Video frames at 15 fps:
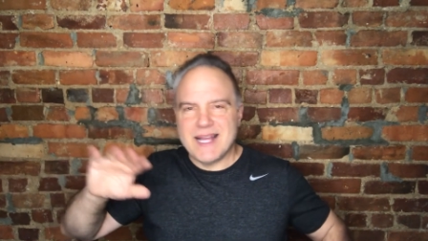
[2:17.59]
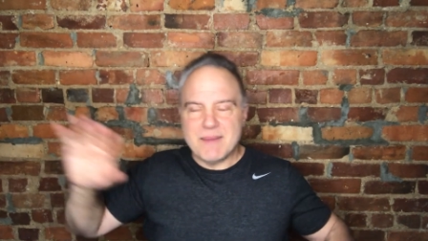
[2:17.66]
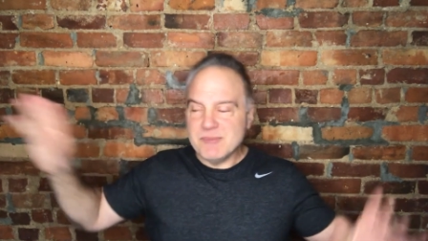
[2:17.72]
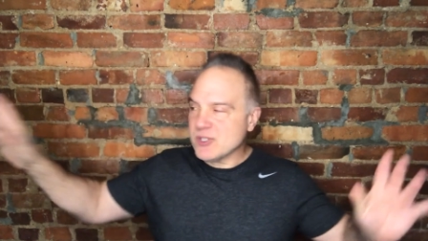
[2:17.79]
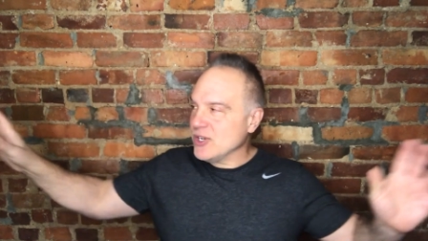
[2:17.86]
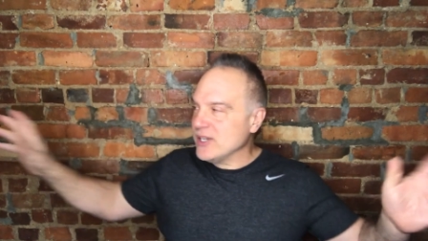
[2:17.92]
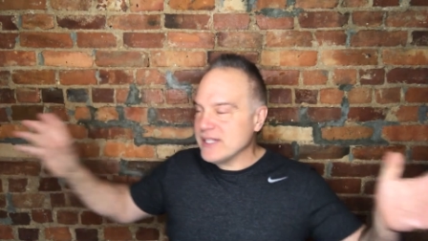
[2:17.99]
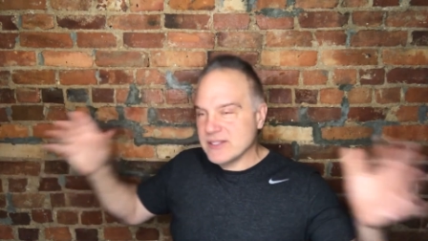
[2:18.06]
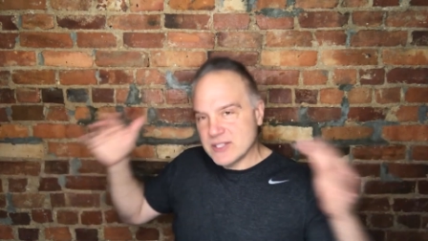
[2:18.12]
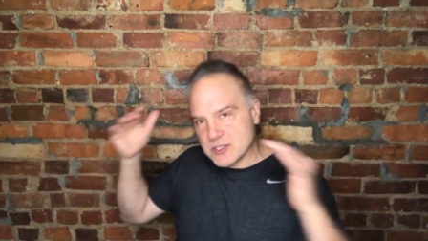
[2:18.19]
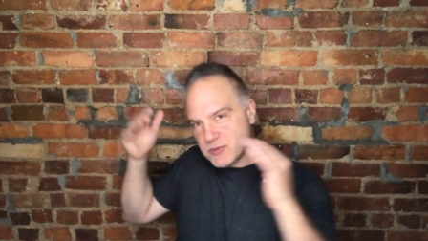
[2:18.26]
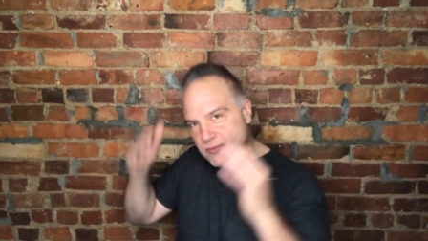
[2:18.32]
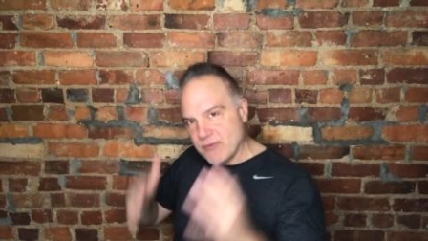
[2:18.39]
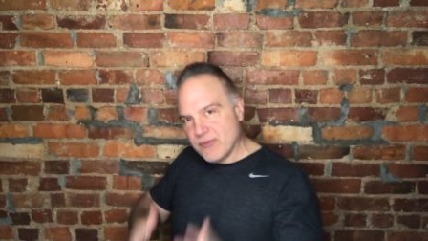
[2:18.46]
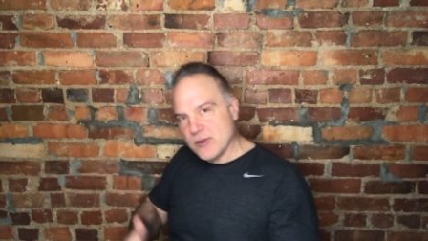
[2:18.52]
I'm good at this
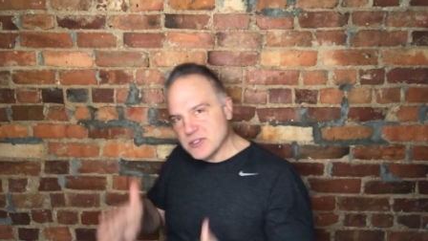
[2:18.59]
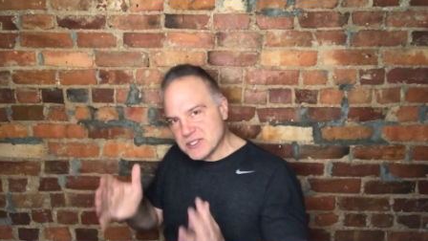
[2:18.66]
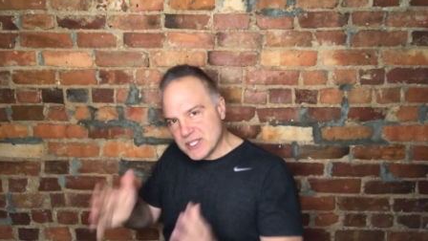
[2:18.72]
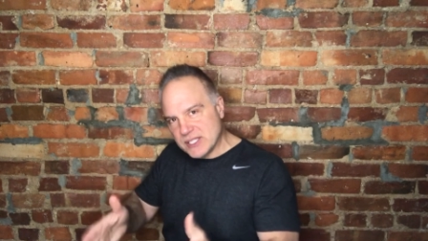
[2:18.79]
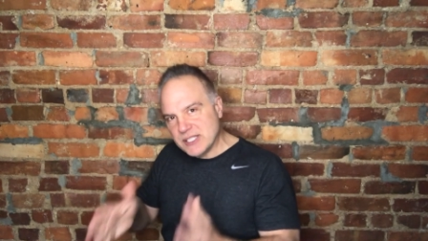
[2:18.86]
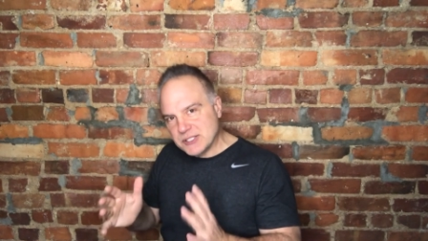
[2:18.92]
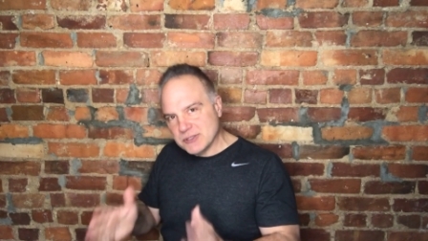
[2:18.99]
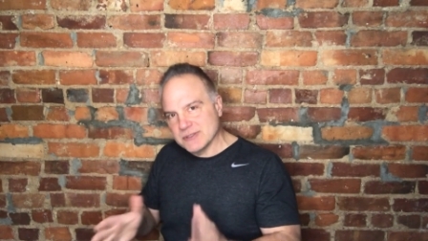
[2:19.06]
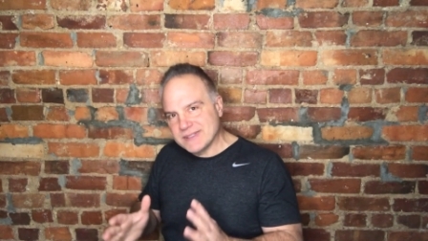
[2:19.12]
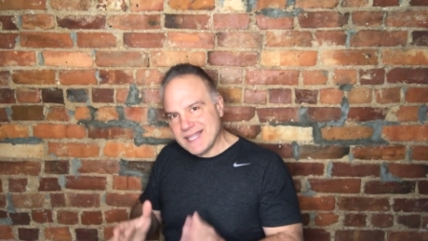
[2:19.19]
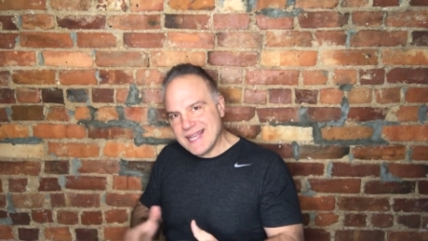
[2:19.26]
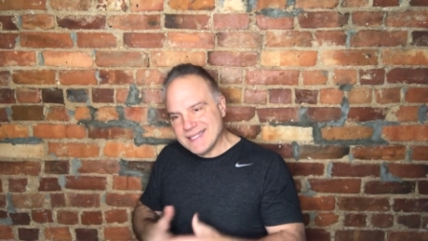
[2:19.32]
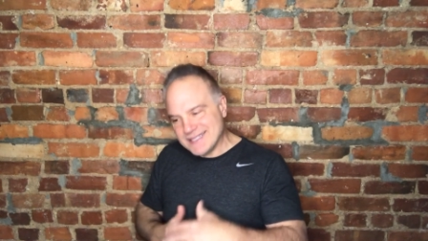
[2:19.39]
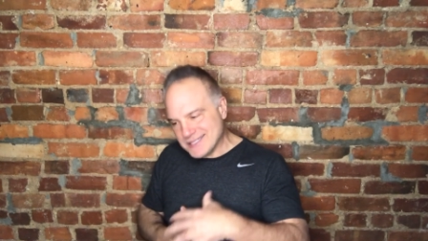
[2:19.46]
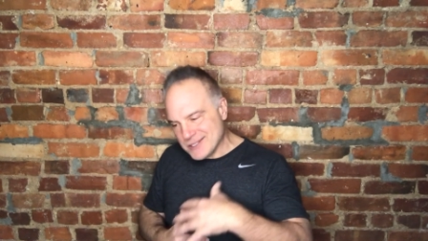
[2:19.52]
first initial
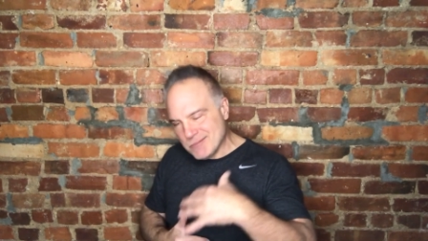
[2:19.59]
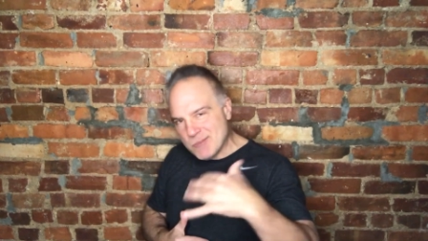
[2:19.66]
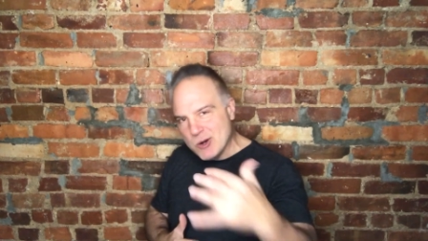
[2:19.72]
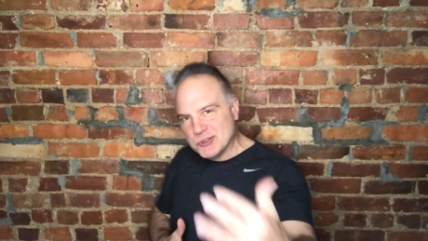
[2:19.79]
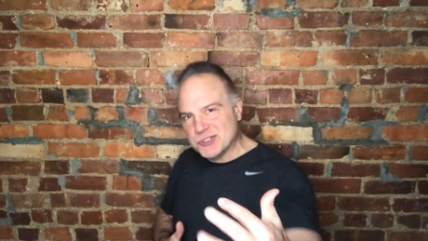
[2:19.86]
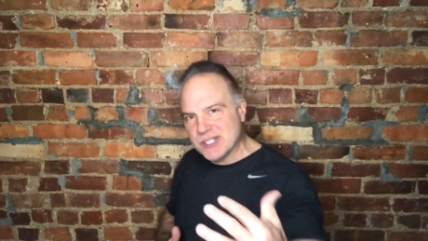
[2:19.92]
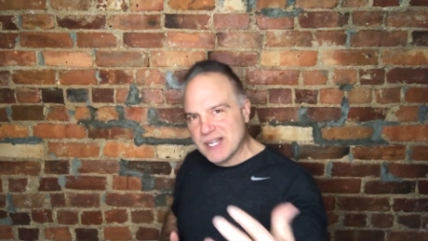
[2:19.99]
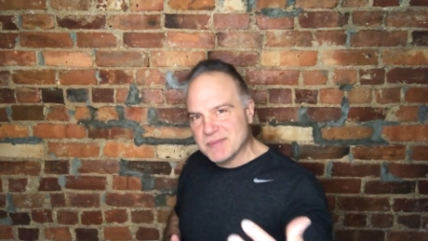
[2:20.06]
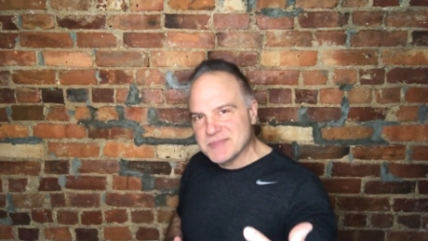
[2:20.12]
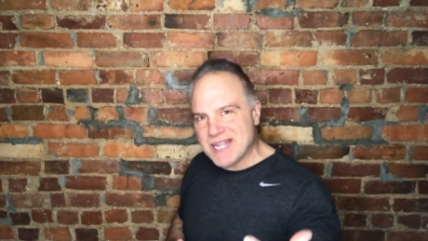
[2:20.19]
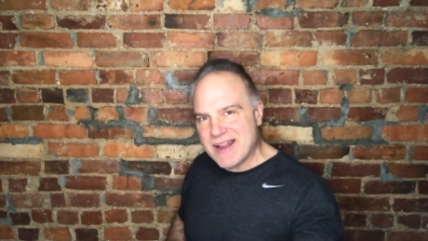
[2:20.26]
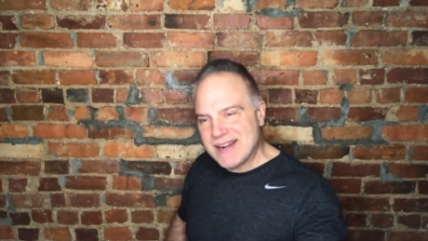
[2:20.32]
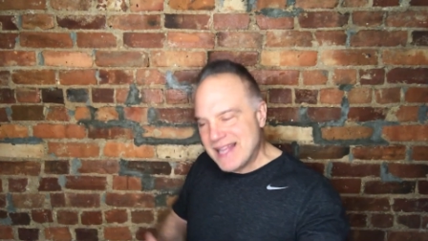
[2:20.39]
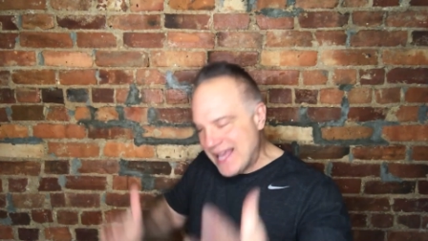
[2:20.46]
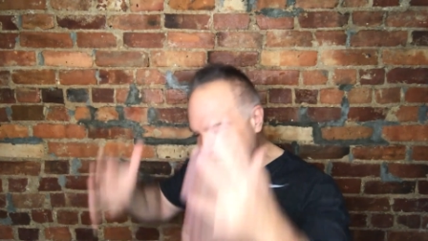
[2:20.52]
take. This emotion comes
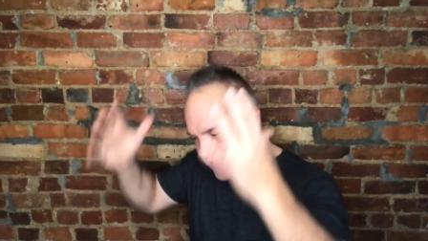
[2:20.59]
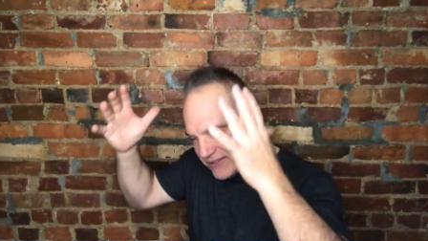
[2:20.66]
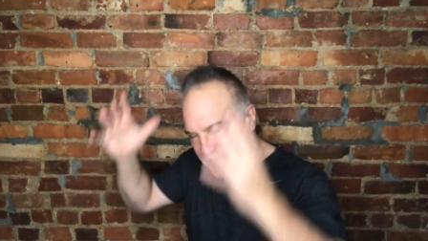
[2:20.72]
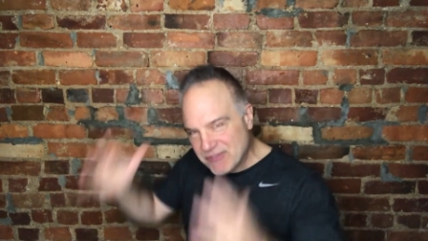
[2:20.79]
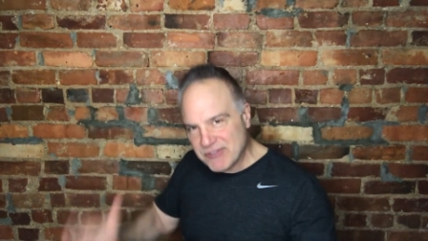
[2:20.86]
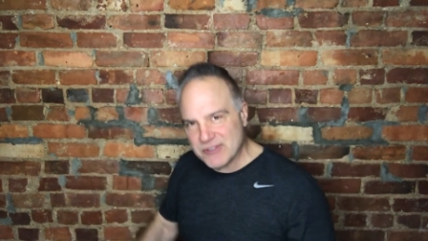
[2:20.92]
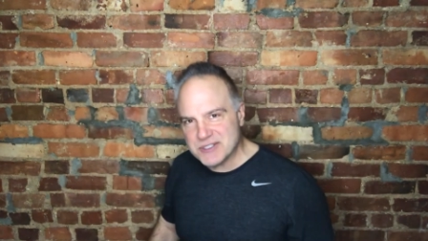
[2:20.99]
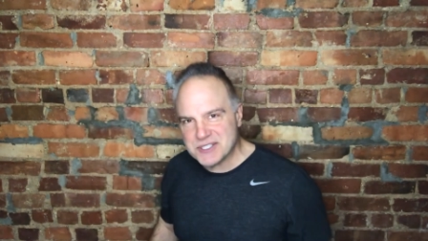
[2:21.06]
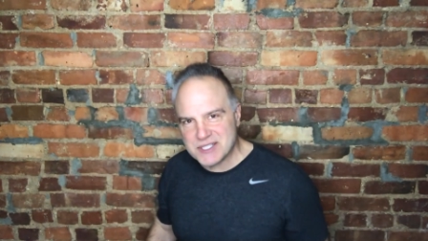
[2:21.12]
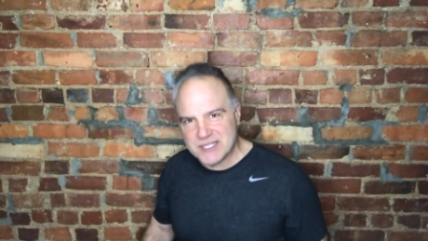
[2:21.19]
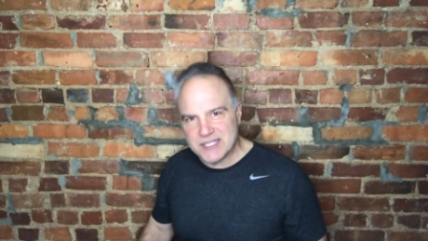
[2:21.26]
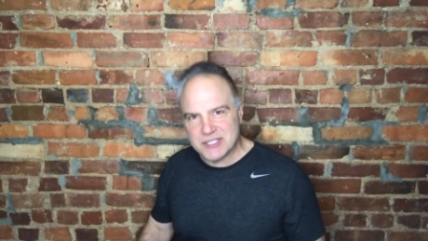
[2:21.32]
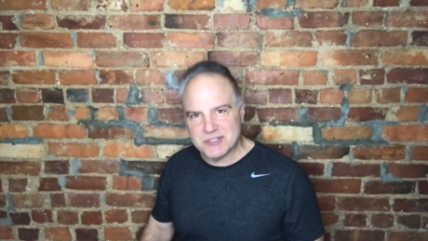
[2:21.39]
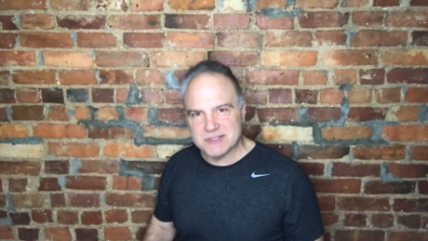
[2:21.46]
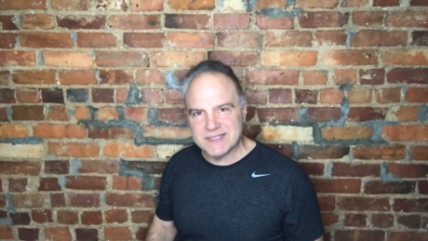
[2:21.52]
out on the first
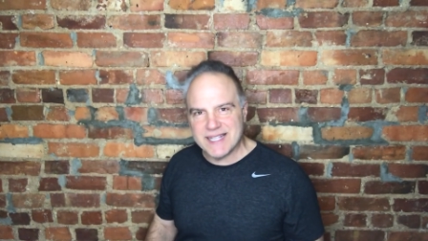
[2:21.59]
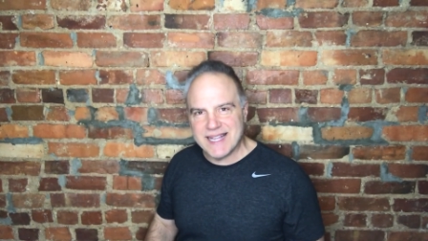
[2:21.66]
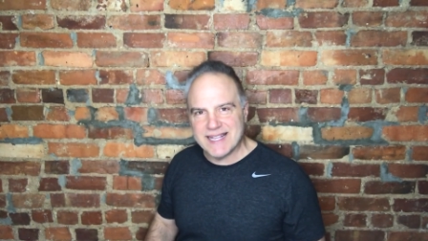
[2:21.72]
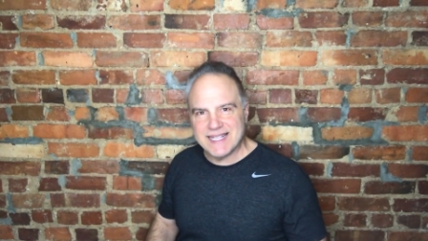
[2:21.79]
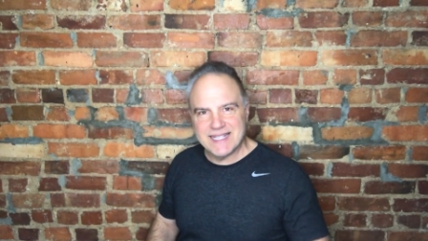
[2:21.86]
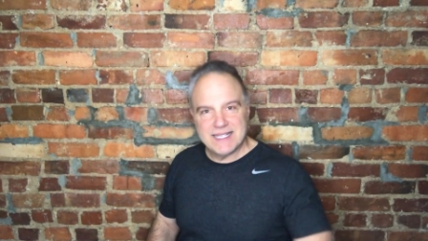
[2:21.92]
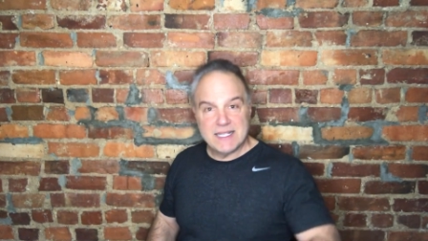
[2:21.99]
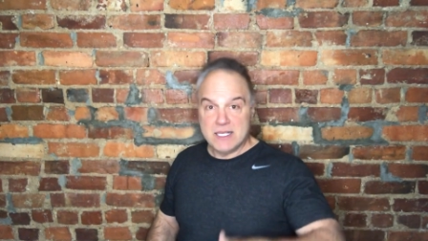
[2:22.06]
initial take.